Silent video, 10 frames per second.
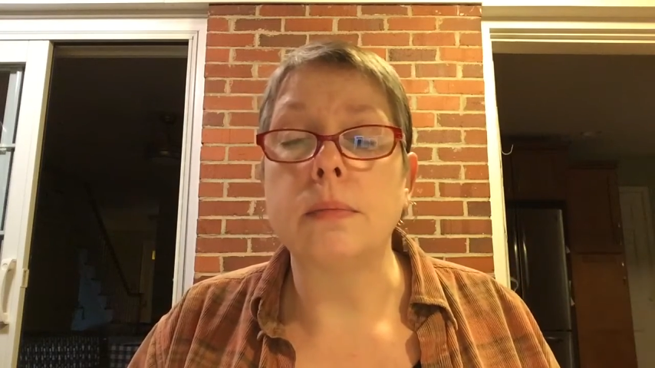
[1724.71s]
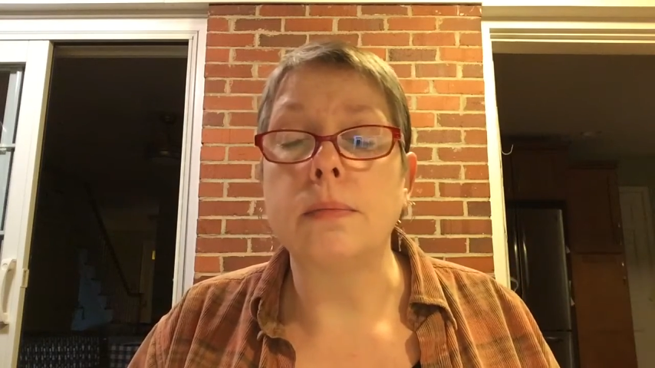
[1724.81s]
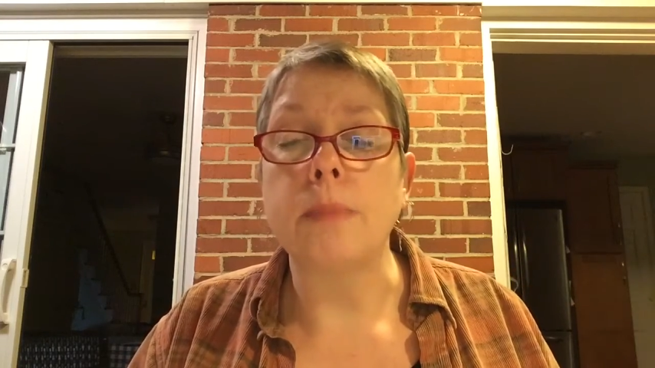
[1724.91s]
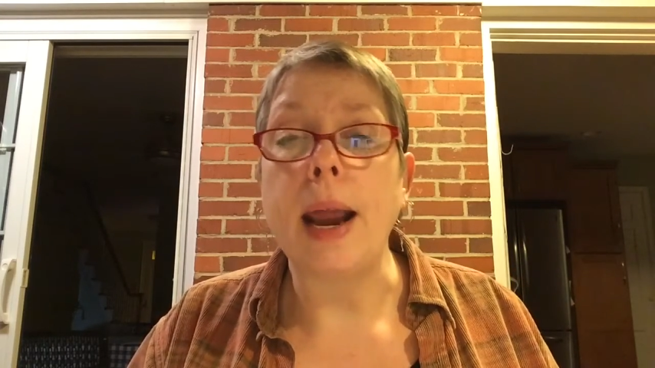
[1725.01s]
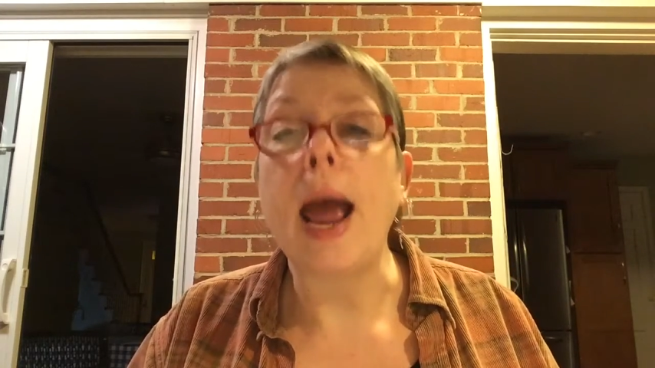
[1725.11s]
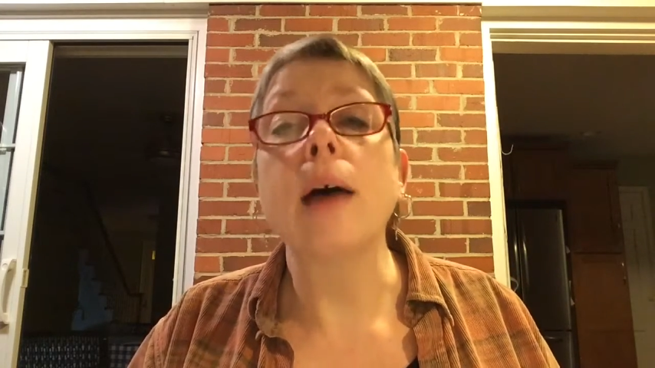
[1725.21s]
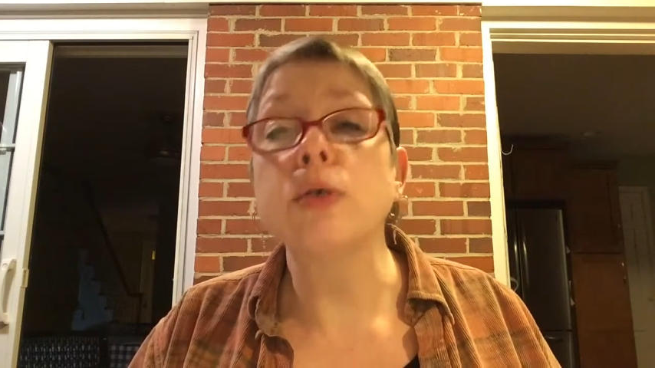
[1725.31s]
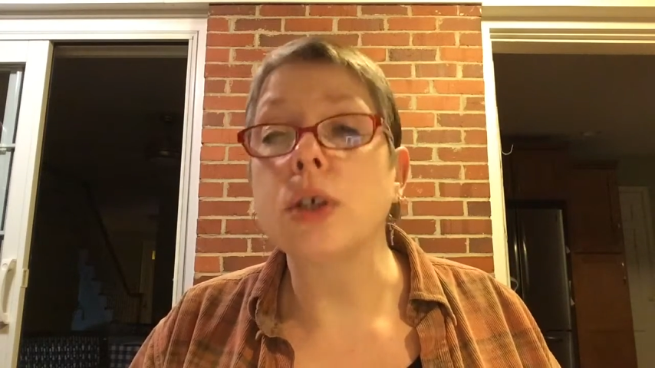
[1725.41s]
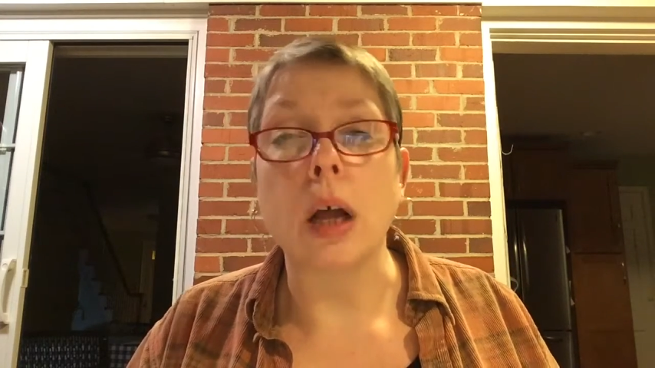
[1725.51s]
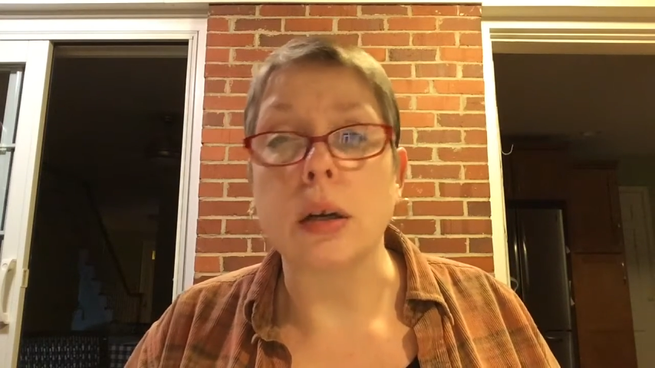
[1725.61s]
my
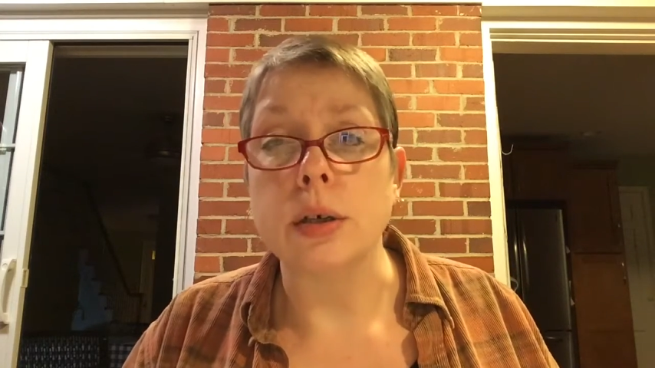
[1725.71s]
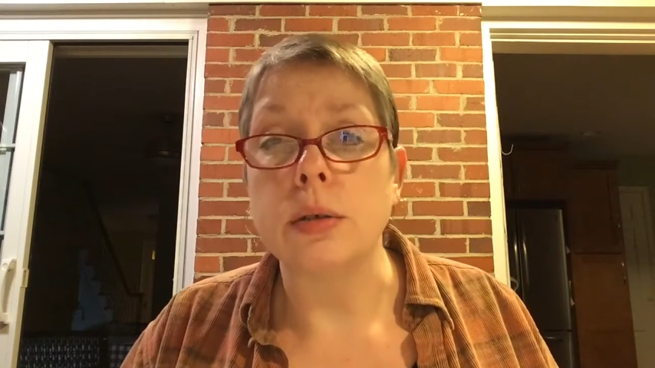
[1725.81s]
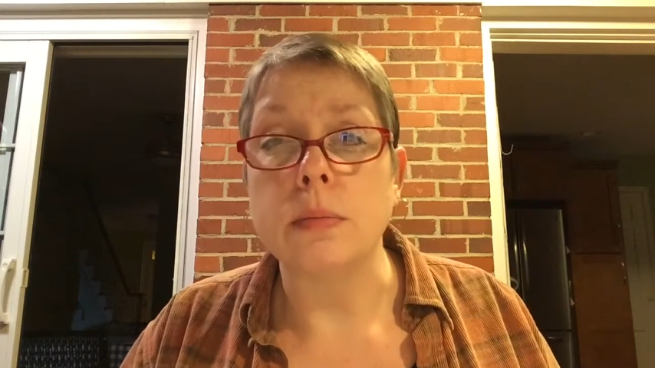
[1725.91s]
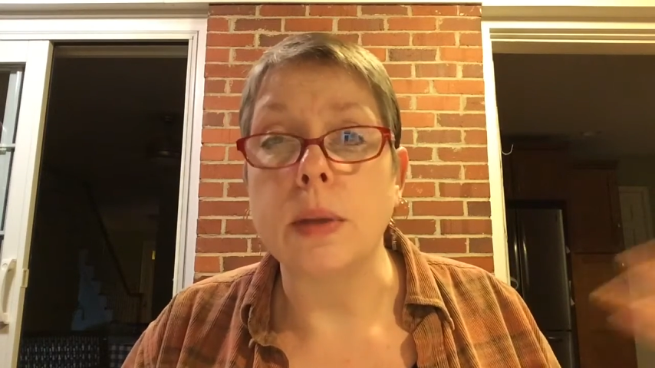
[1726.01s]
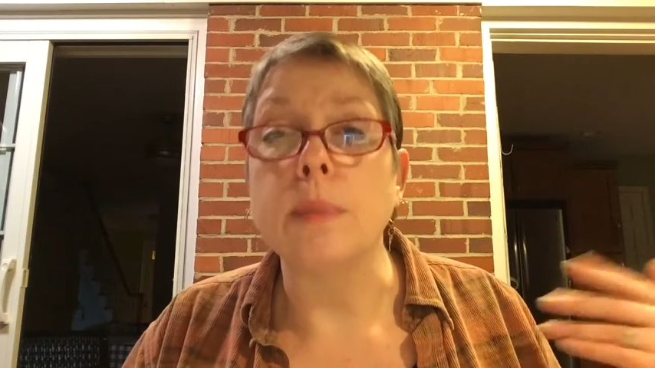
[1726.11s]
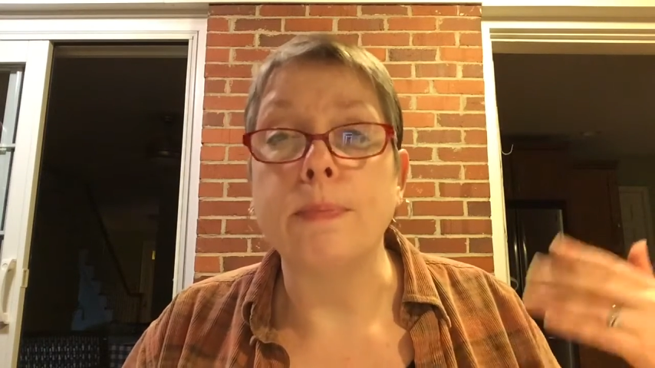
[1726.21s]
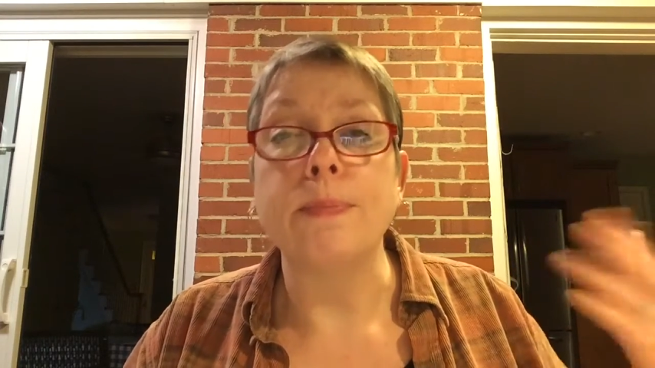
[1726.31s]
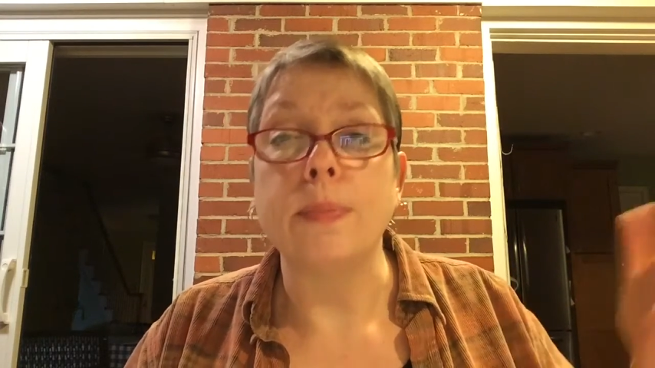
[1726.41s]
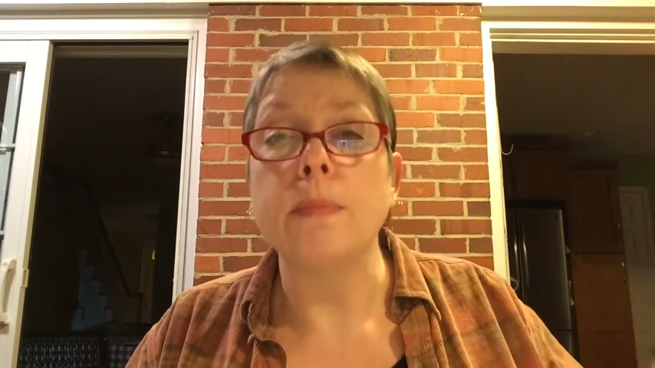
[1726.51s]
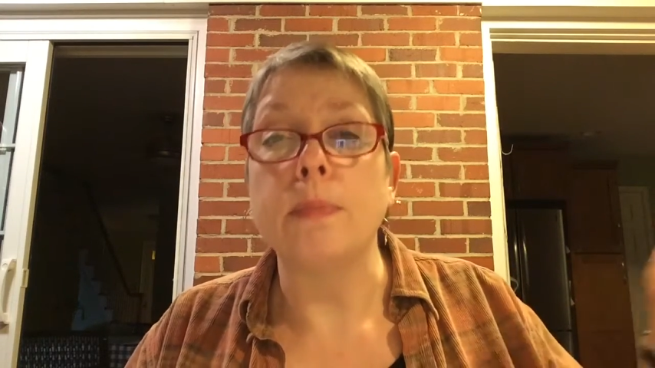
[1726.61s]
house color, the
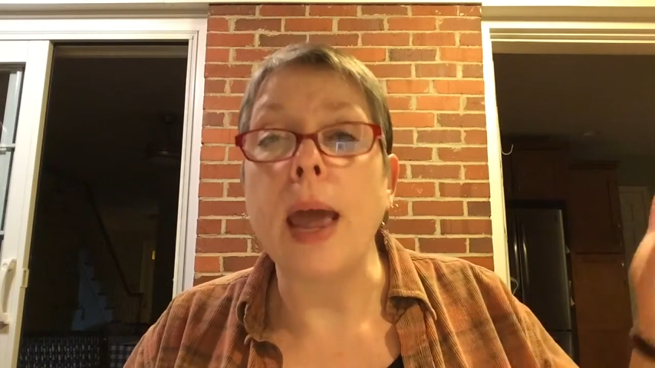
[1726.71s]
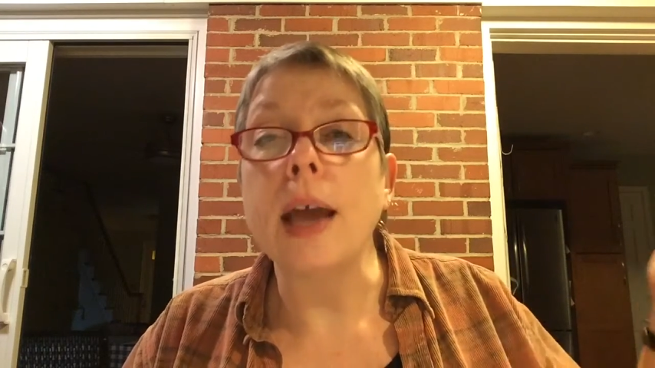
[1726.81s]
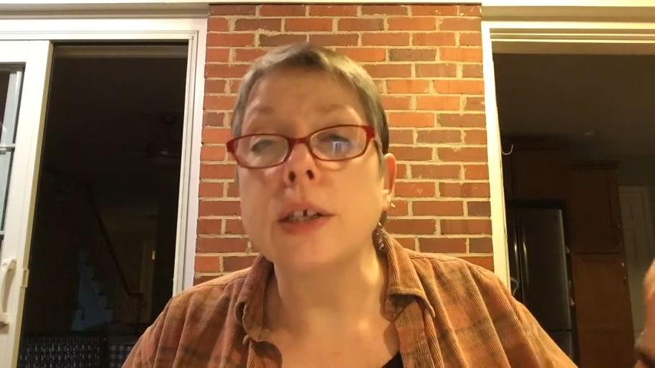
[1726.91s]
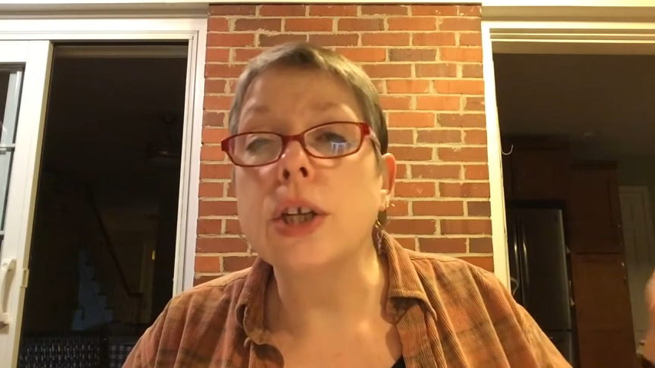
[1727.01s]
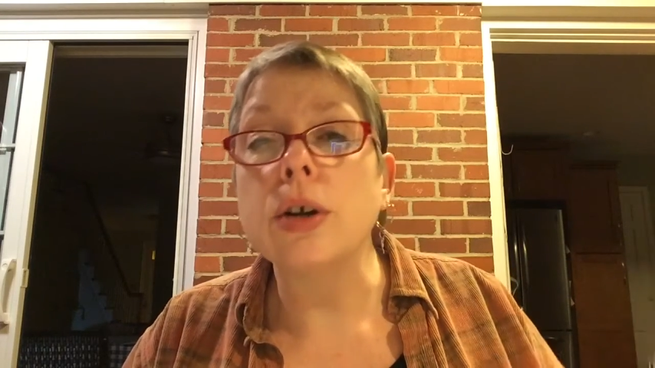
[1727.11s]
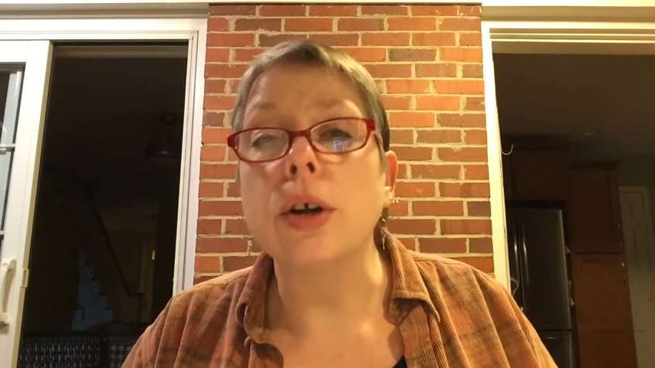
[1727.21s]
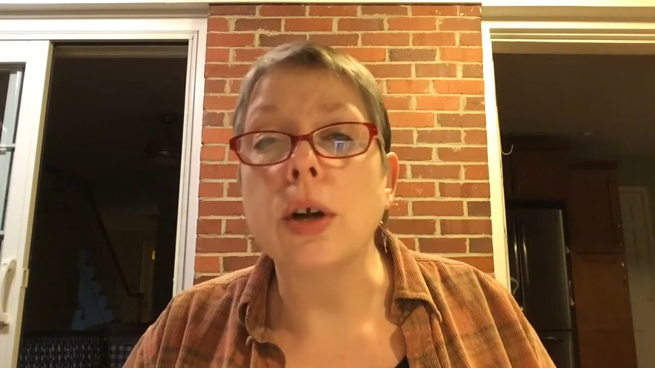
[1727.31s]
exterior